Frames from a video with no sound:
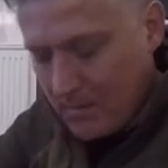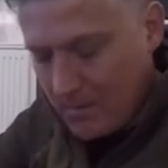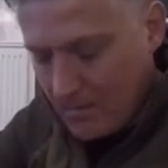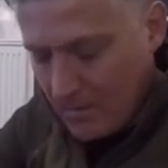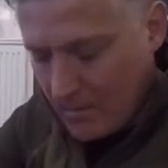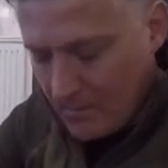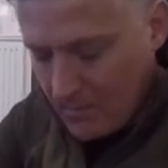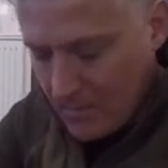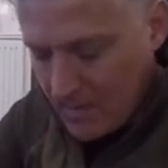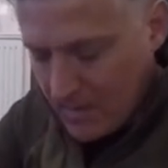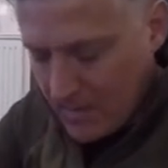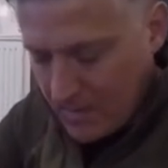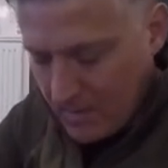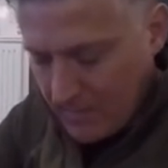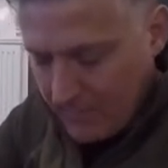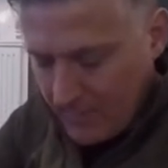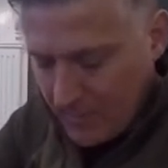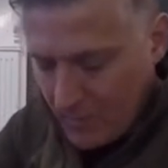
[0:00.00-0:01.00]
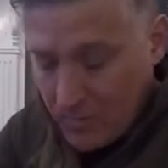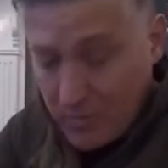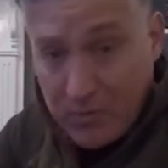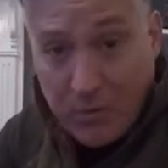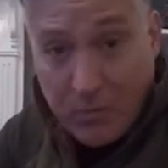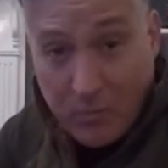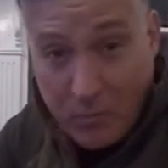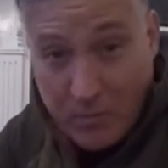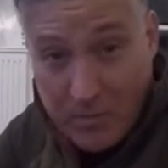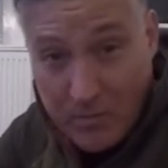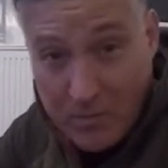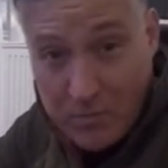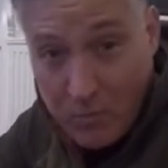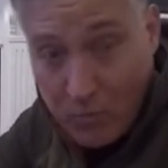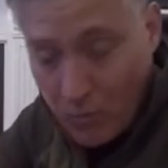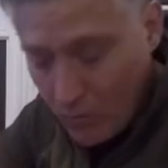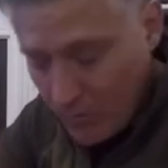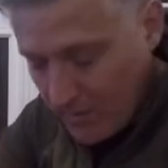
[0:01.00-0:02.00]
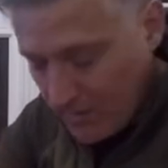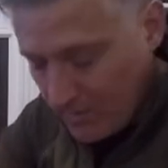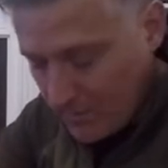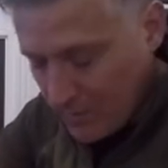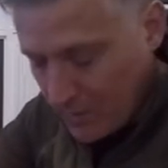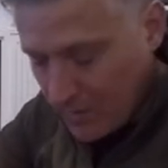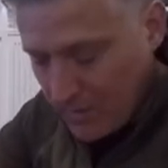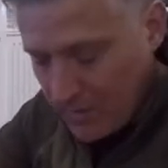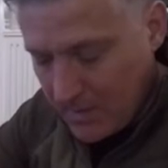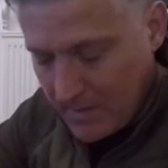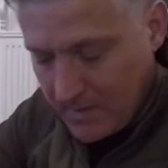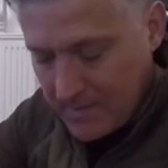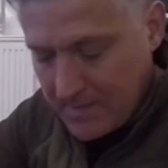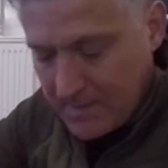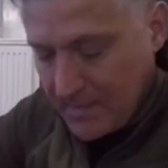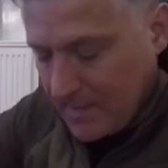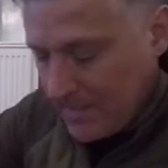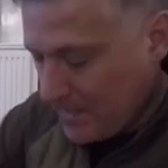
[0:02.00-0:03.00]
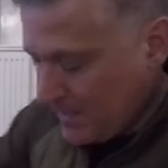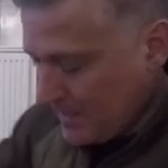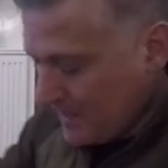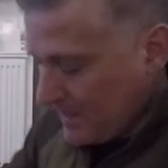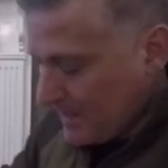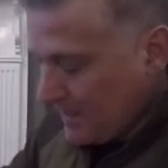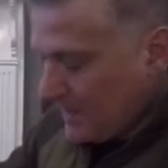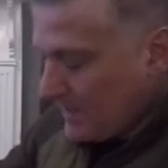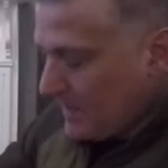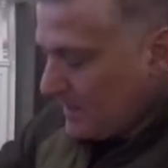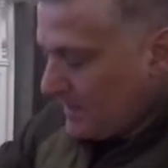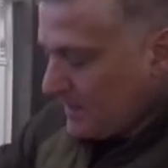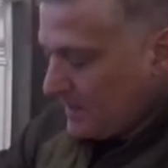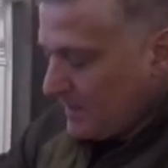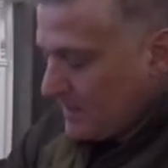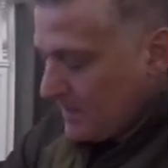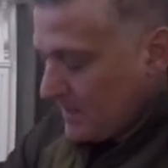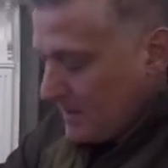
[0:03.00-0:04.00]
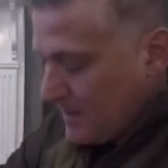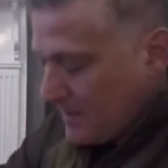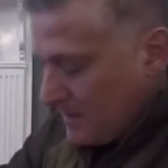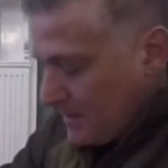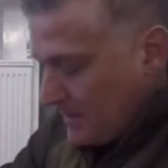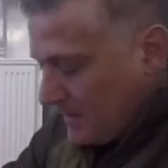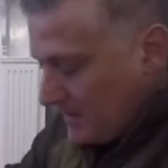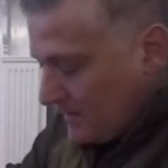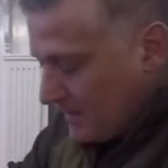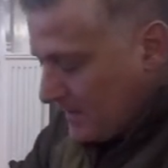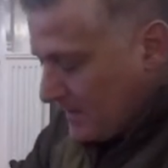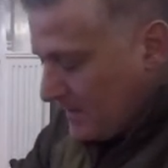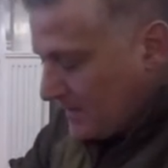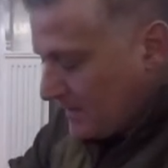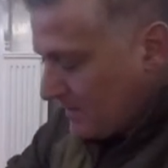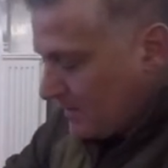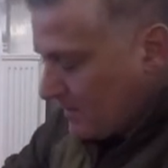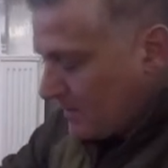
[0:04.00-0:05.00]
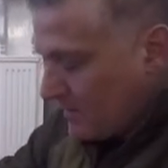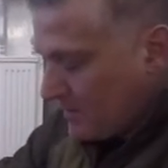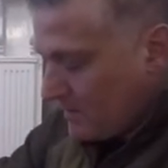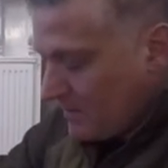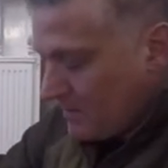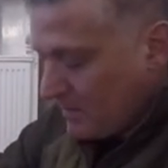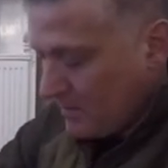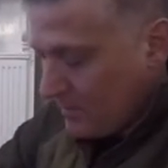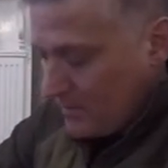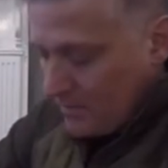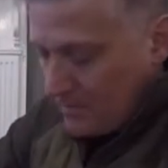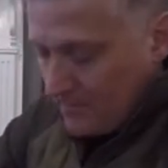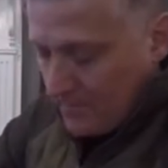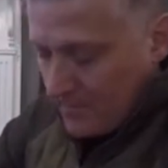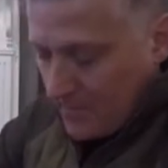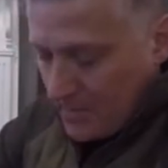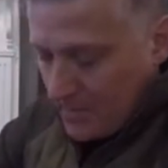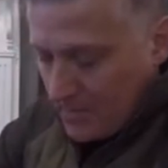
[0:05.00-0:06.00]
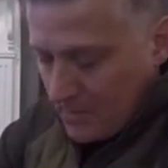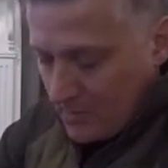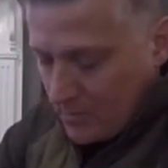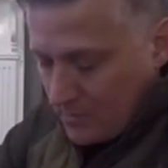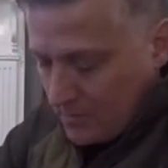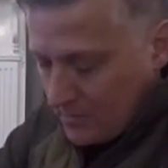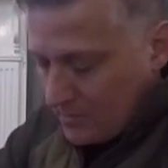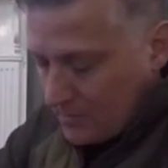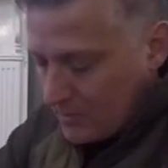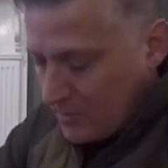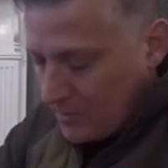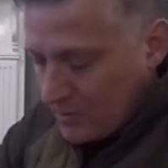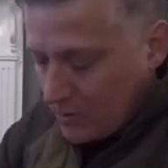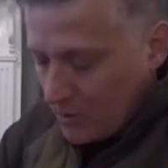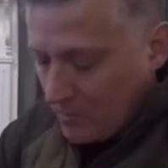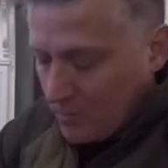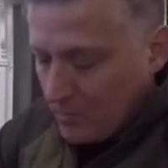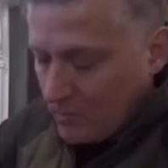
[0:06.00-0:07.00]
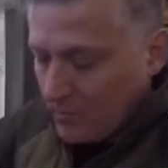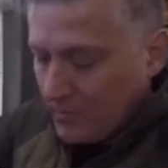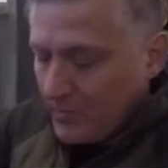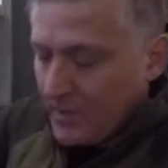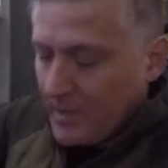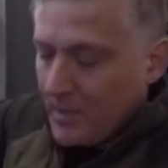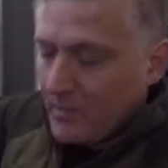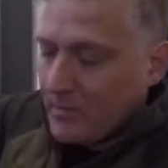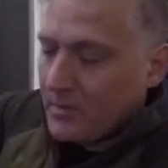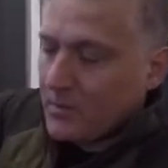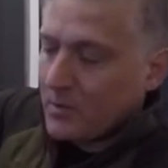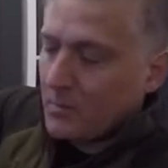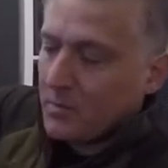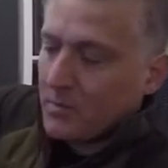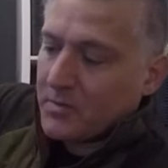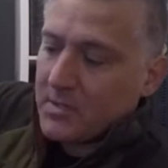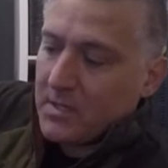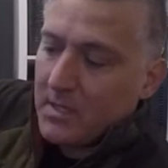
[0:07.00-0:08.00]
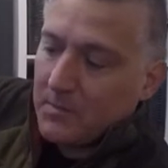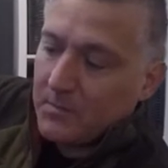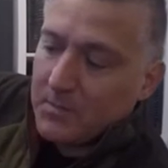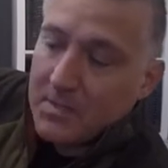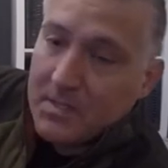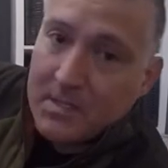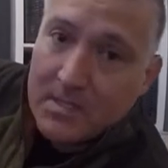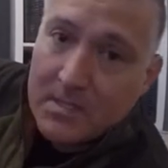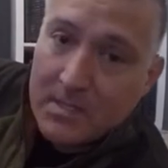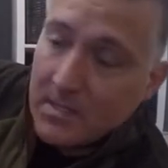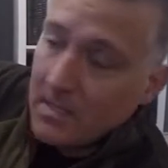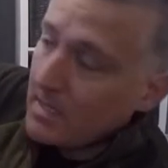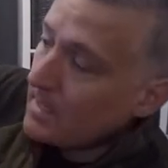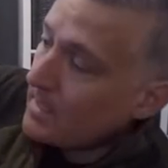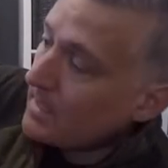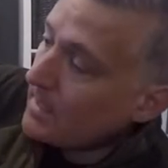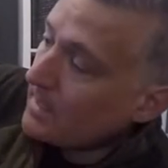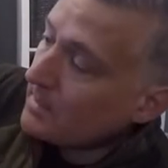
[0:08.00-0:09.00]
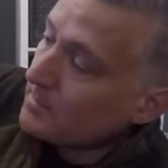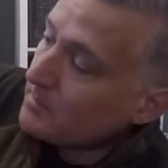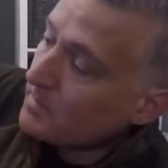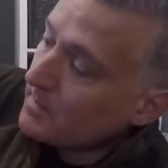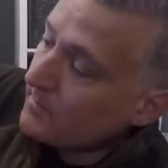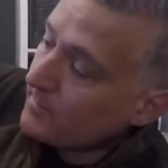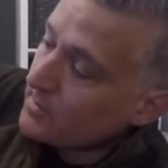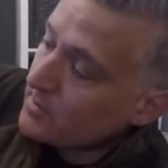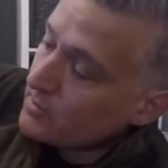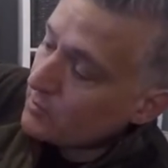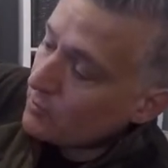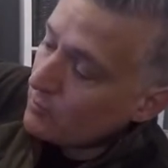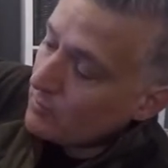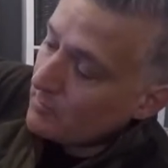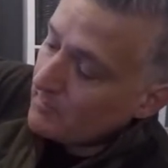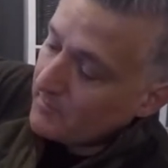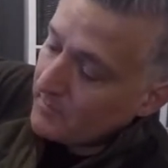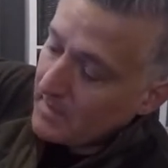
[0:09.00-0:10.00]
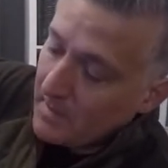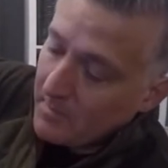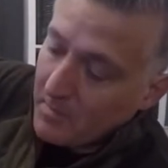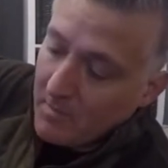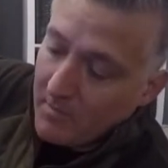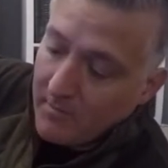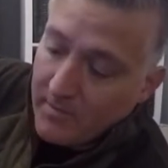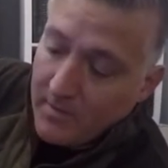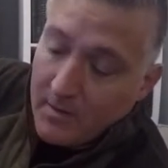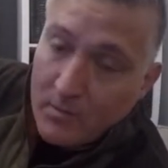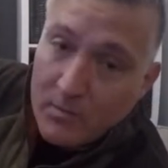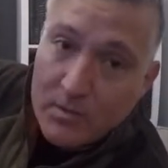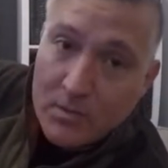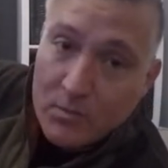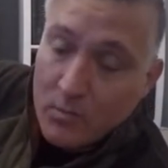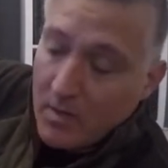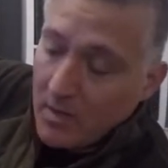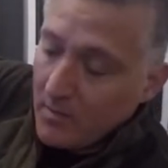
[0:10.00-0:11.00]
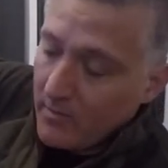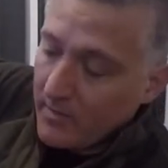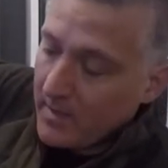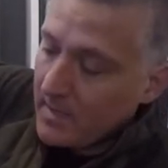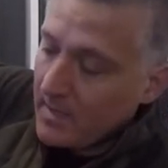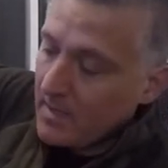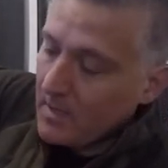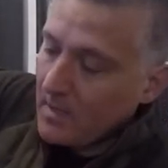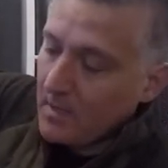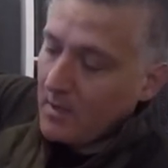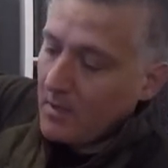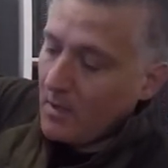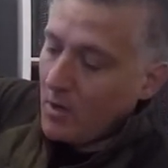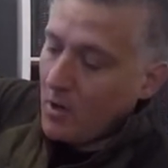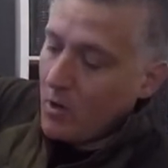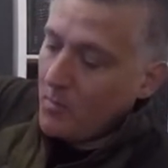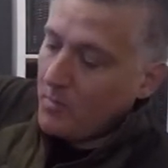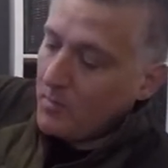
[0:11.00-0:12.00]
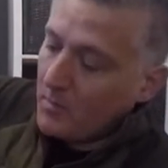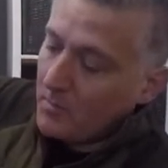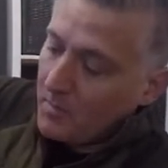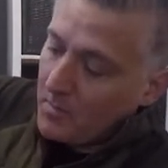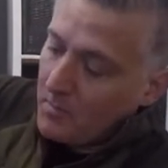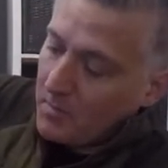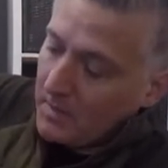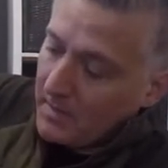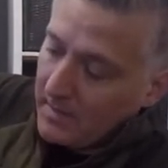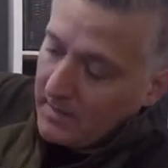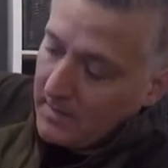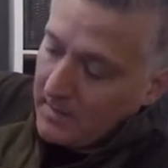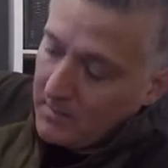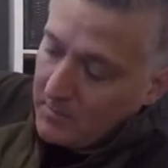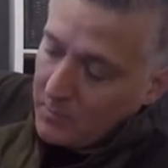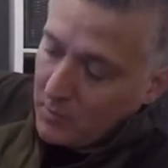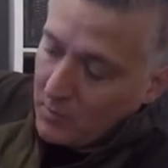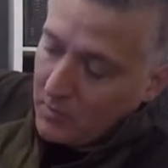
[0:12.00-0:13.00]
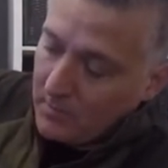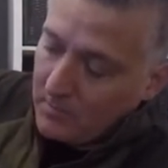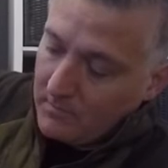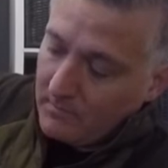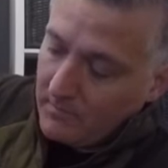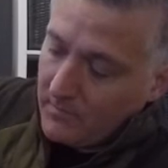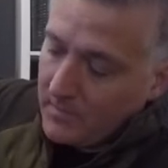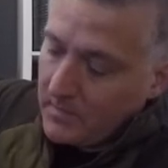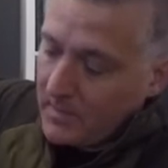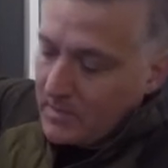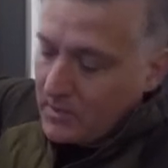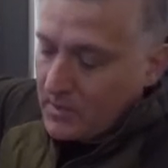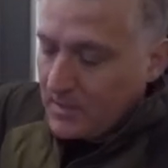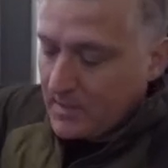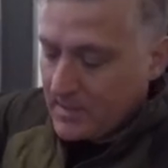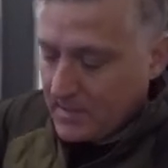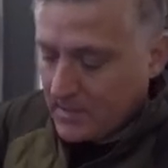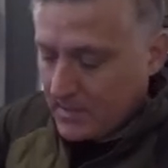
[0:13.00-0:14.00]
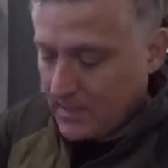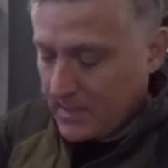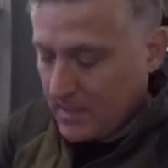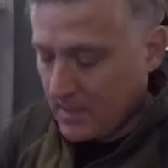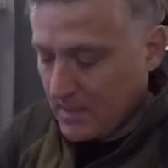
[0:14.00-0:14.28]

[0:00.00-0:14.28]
on my video I was doing when I was walking, but you can see here, these are, so the double, you know, double zips, and a bit of a storm flap over those as well, and they open up completely. But as you can see,